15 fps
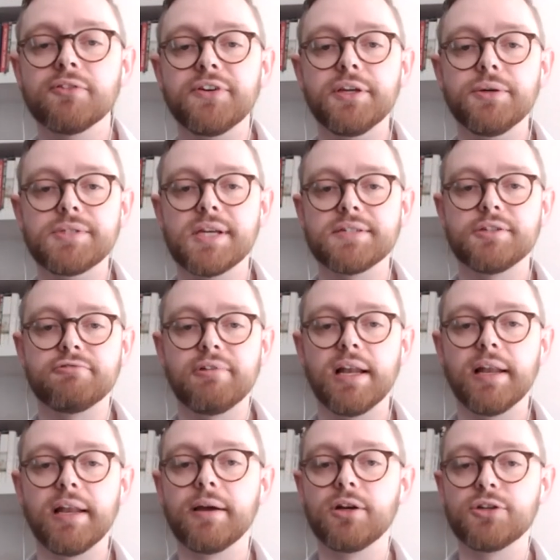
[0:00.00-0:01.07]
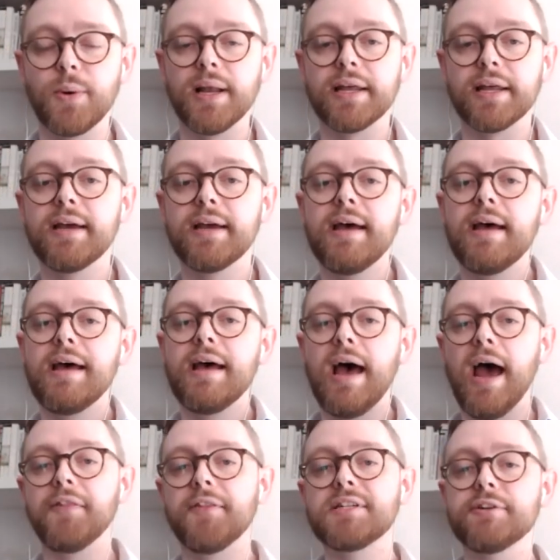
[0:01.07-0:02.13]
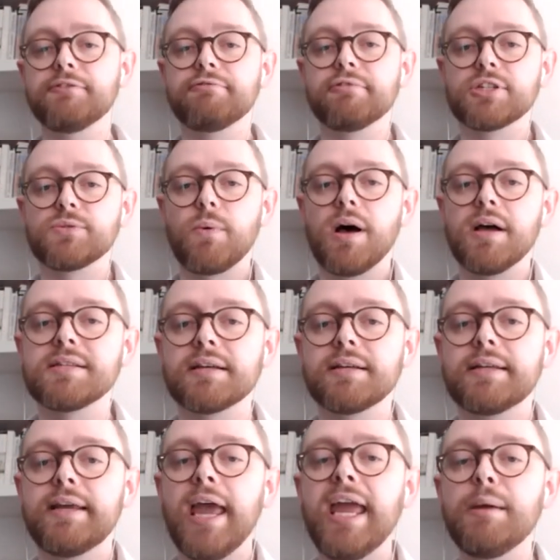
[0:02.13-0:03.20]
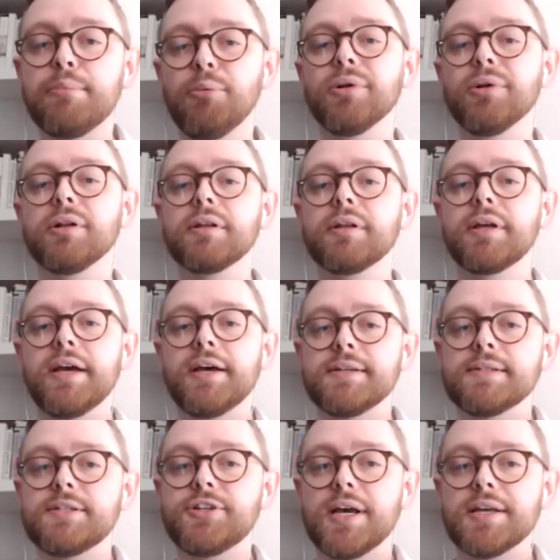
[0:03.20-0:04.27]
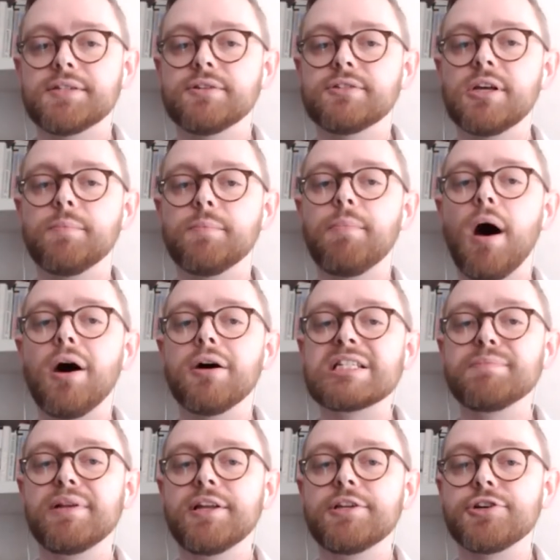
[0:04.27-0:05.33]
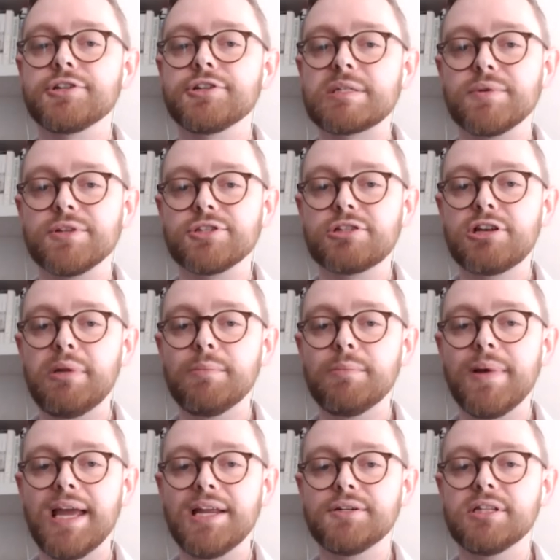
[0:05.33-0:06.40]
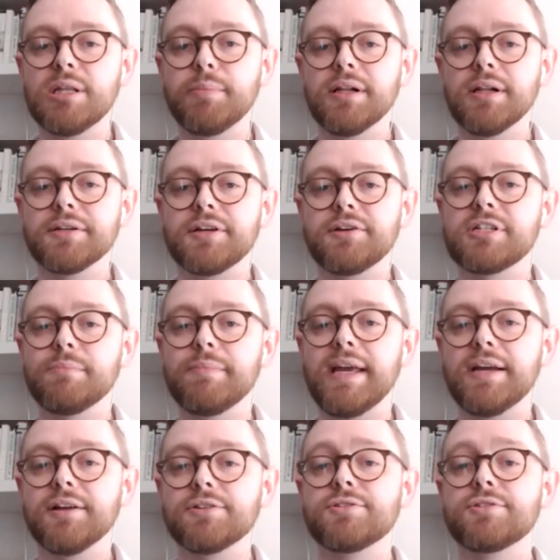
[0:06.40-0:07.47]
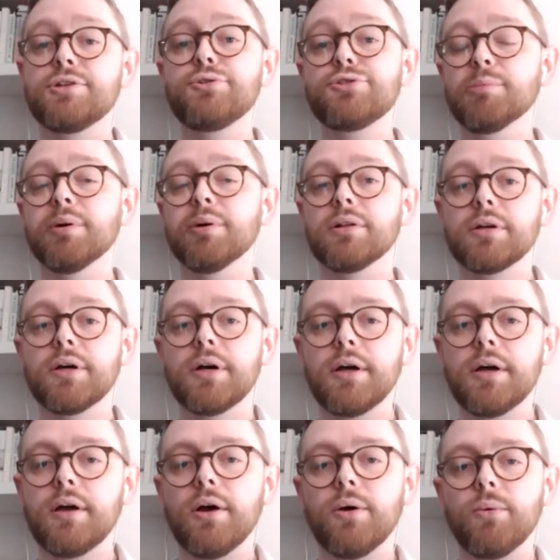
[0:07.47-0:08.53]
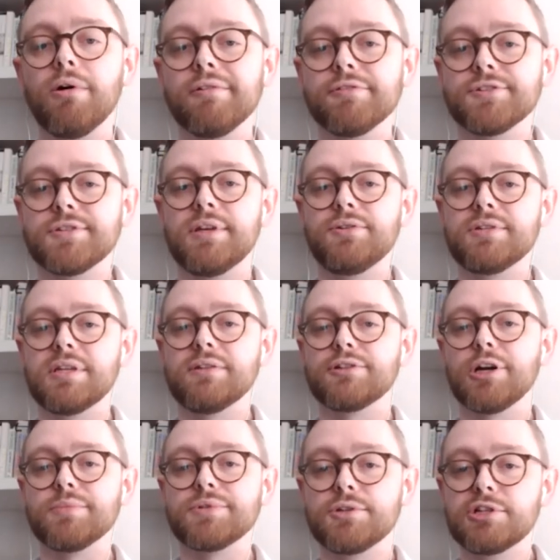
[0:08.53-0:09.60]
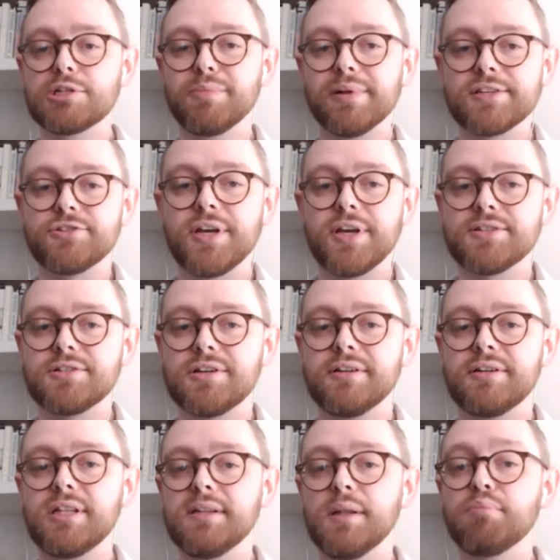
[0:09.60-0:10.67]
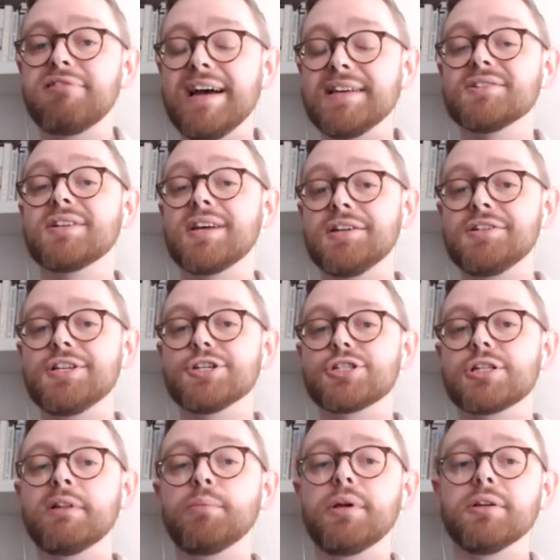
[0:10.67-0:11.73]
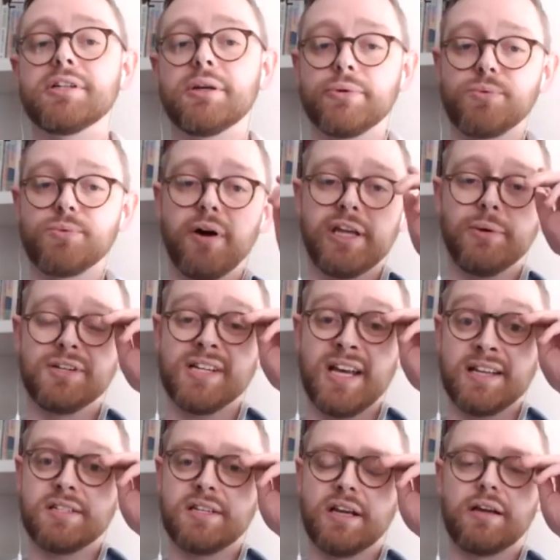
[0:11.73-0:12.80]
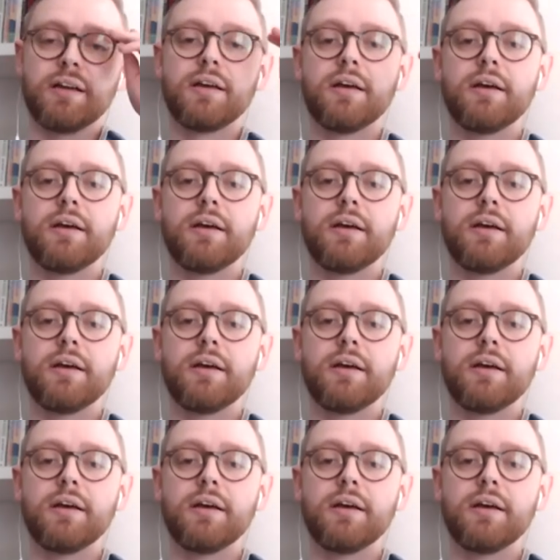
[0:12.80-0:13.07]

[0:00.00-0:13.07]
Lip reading: for use as a dwelling. And the difference was that capable suggested some possible adjustments could be made to the building to make it suitable, whereas the use of the term suitable suggested the present condition of the building was what you are testing.